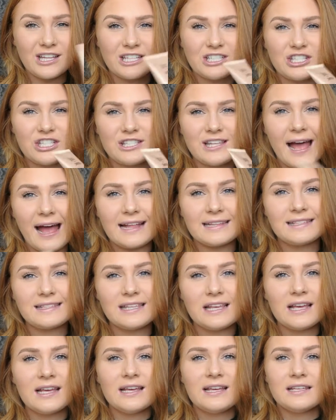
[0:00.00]
It just
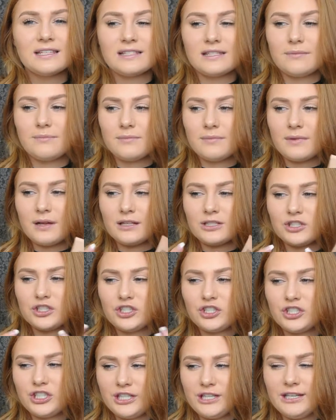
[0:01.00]
adds some
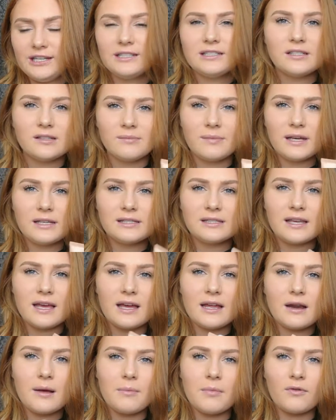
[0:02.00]
sheen to my
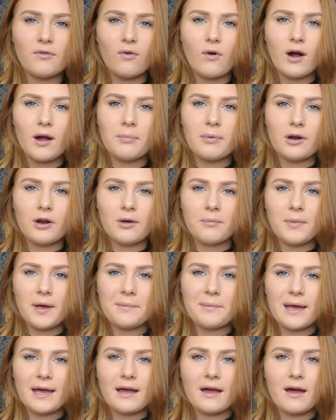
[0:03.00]
skin before I put on my
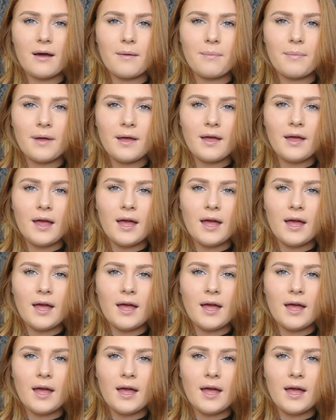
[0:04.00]
makeup.